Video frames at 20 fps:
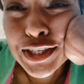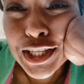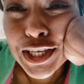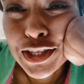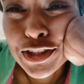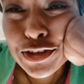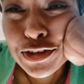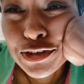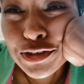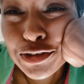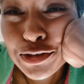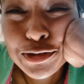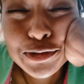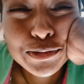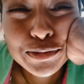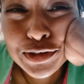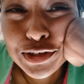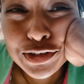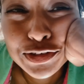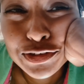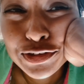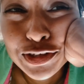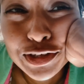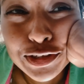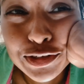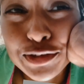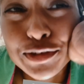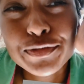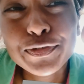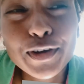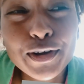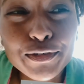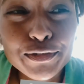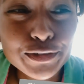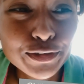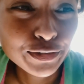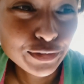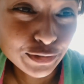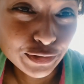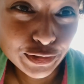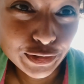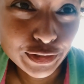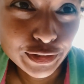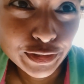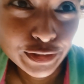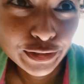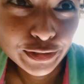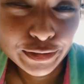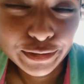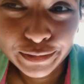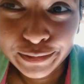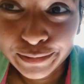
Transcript: They're the cutest things you've ever seen.